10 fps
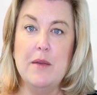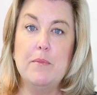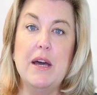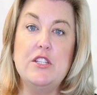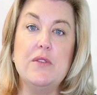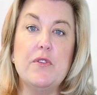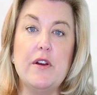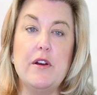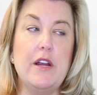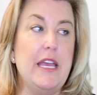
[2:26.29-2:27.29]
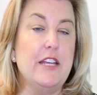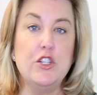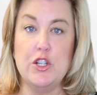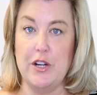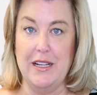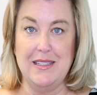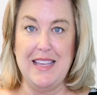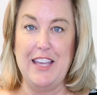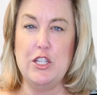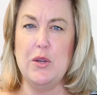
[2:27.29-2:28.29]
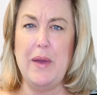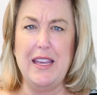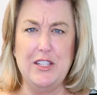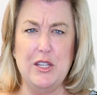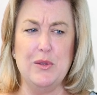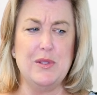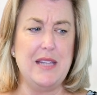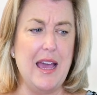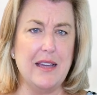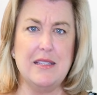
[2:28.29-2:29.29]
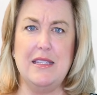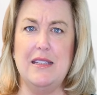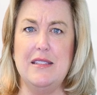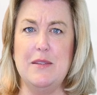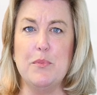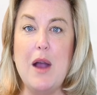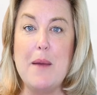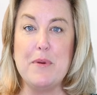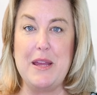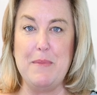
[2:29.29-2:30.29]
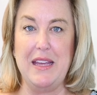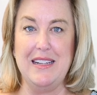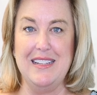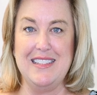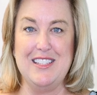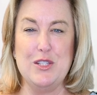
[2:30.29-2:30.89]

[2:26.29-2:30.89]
Budget for insurance, HOA dues, taxes, and property maintenance.